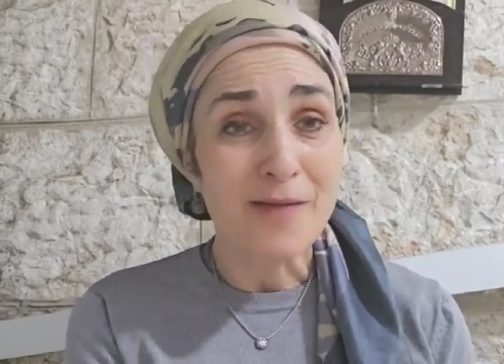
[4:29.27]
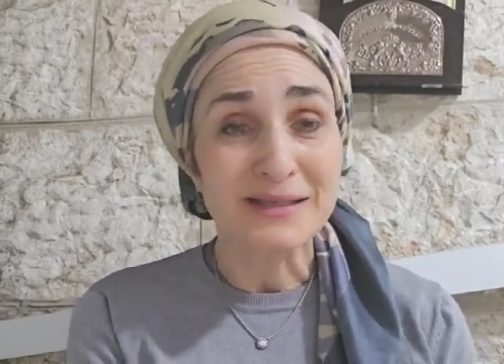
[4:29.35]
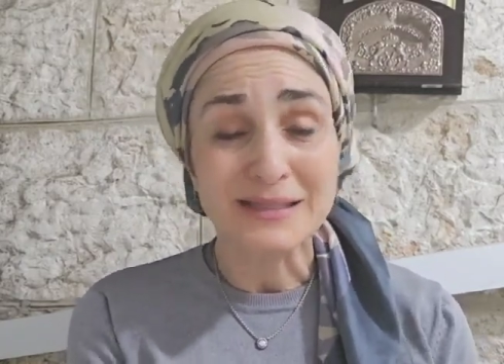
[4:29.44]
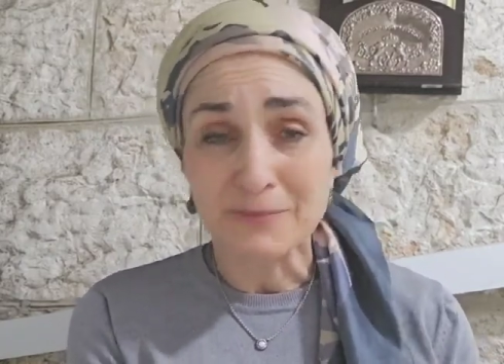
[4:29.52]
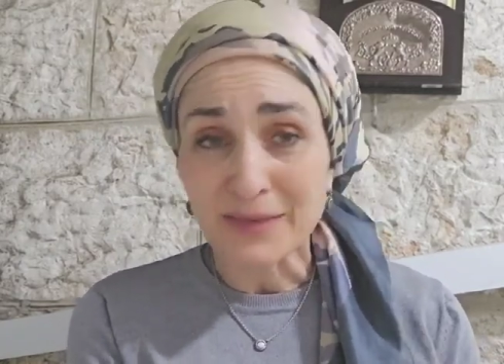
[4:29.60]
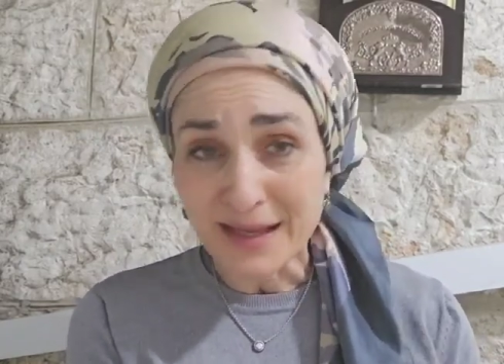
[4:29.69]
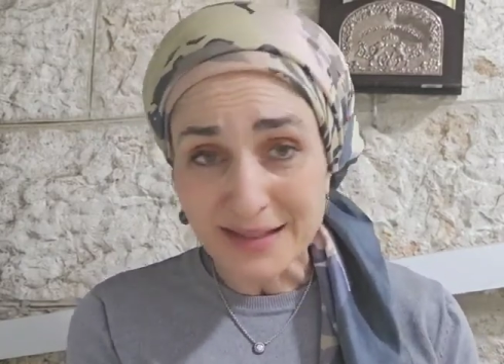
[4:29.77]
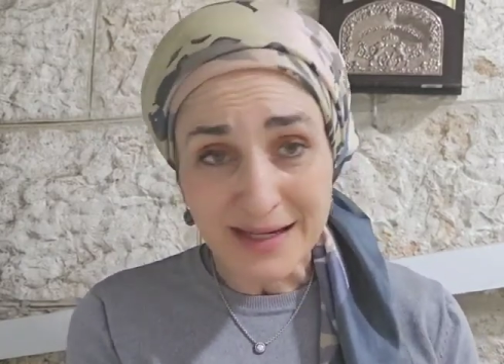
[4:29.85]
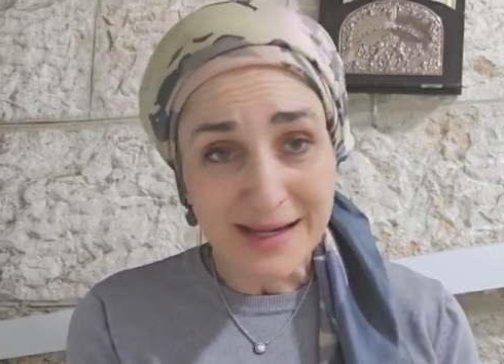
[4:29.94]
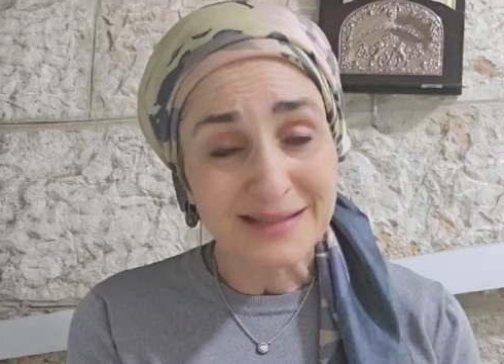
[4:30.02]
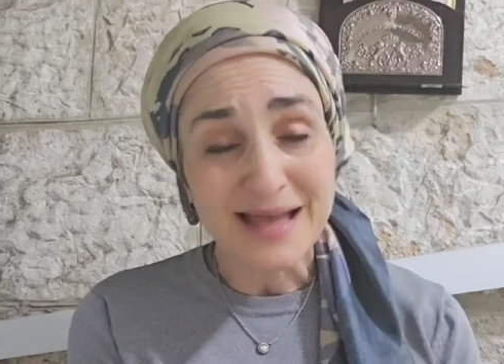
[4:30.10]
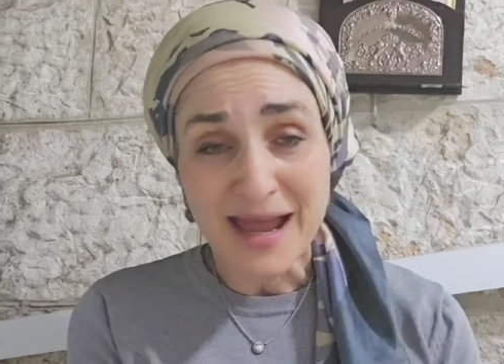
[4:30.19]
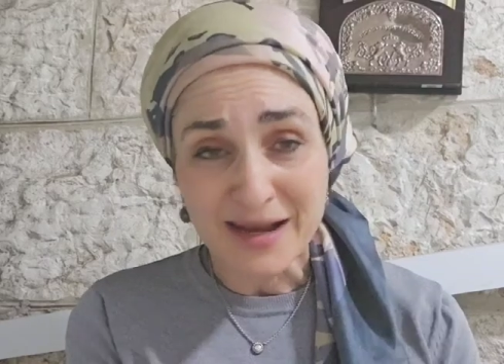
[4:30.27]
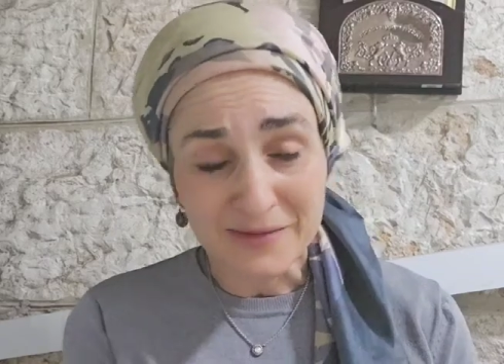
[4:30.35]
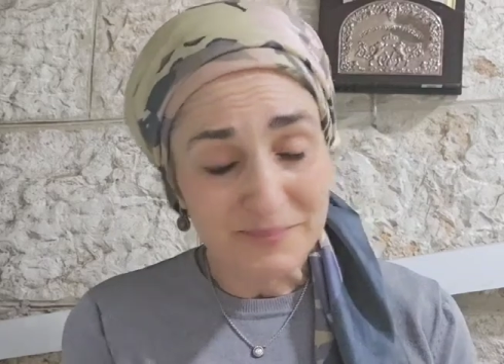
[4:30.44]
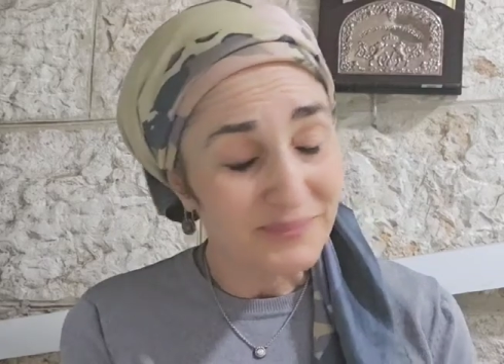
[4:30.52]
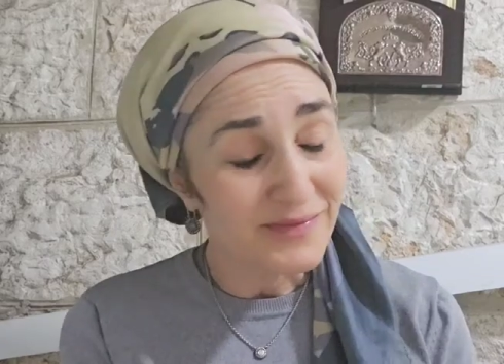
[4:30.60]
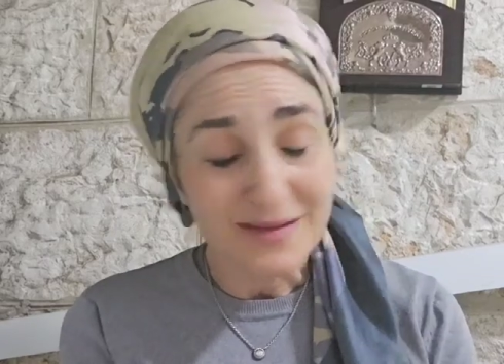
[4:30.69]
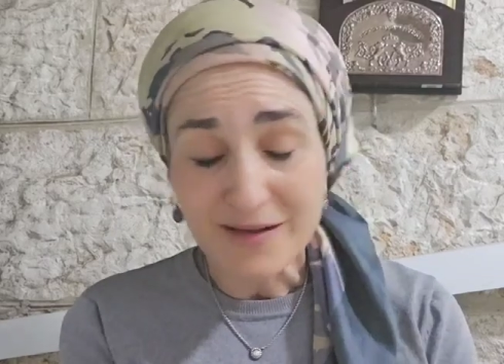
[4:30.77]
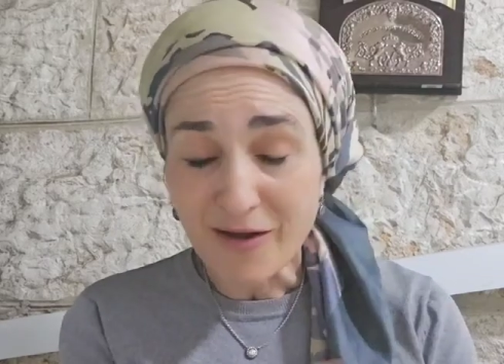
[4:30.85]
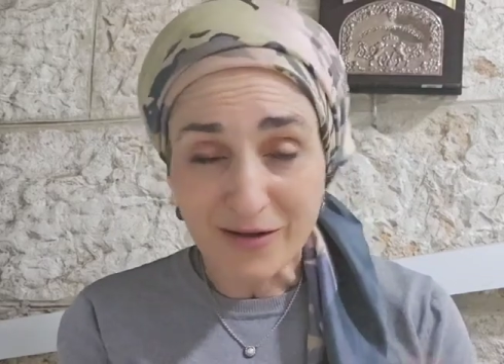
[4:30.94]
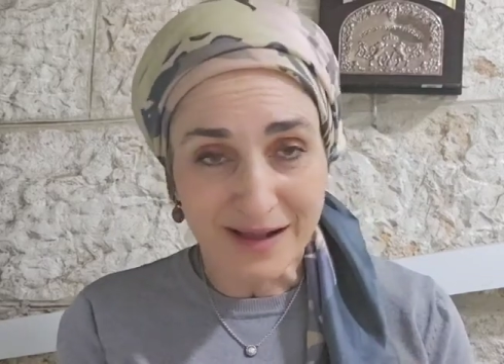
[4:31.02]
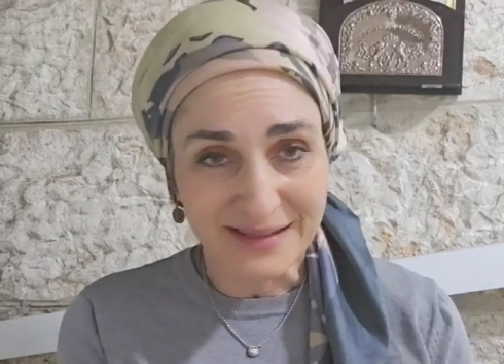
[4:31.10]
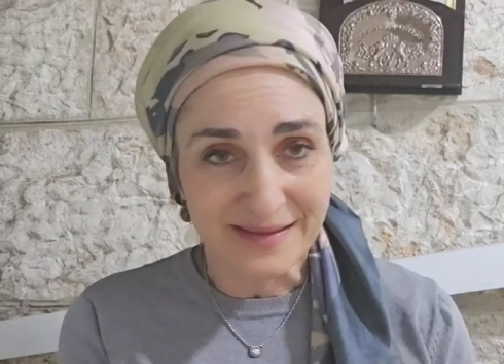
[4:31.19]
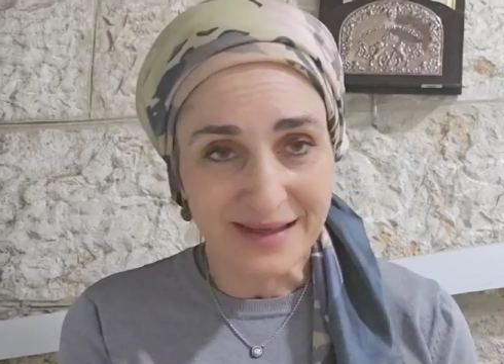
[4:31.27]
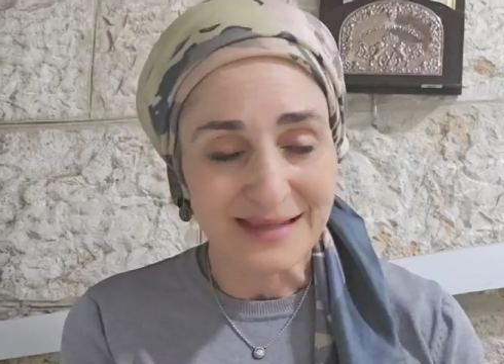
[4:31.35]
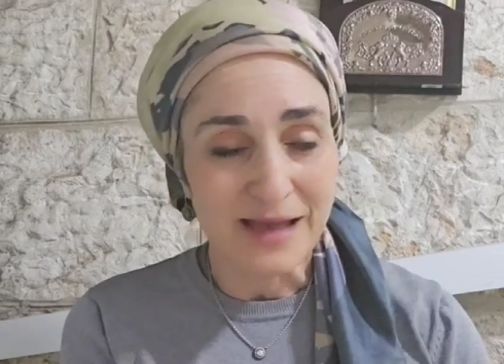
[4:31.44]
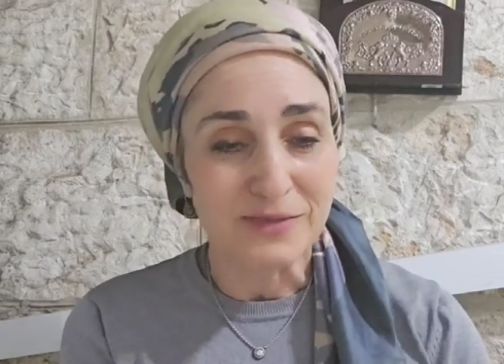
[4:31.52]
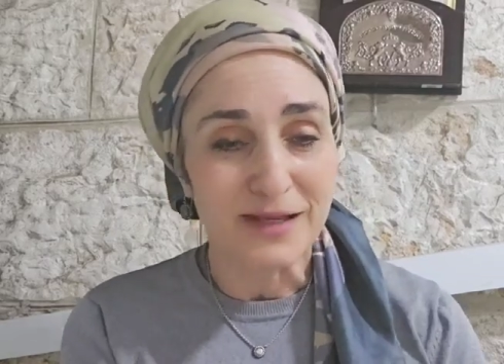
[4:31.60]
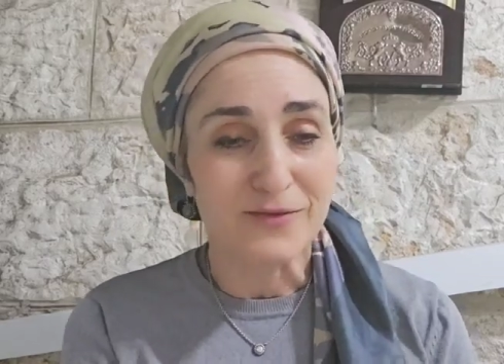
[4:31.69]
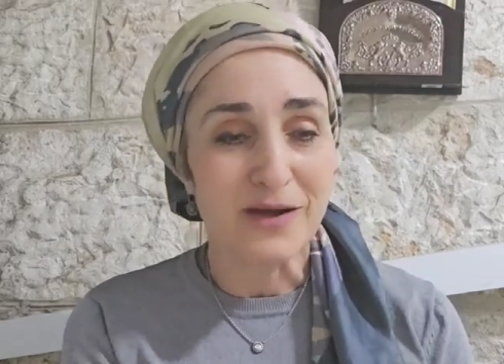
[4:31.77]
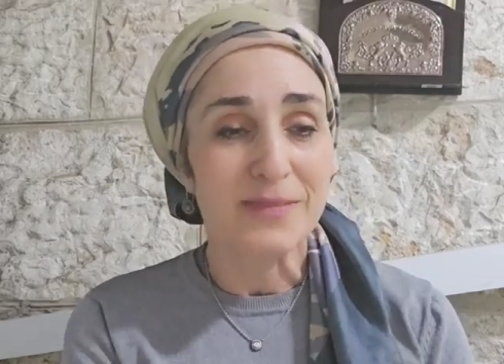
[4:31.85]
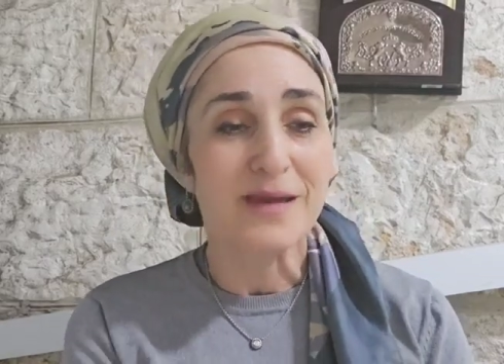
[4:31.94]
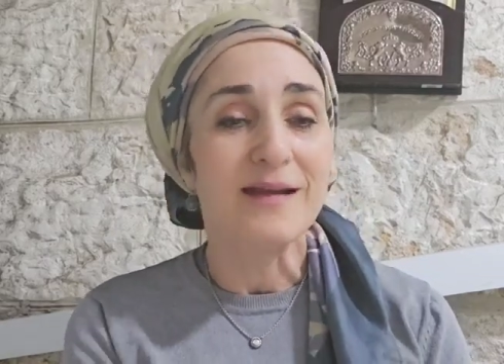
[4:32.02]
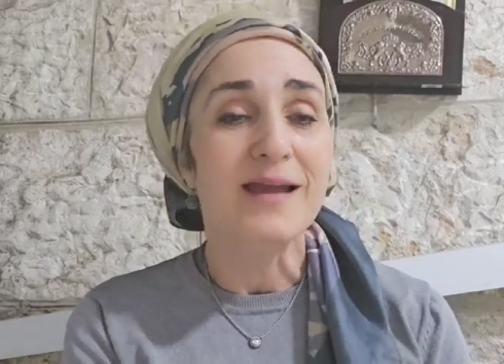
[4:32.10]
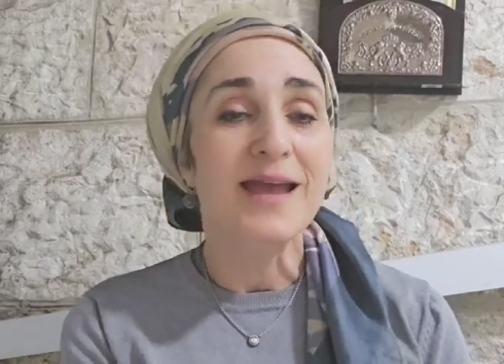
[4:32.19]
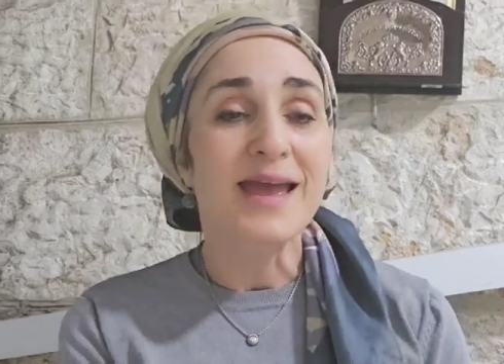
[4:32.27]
he's abandoning us. All kinds of things happening going there.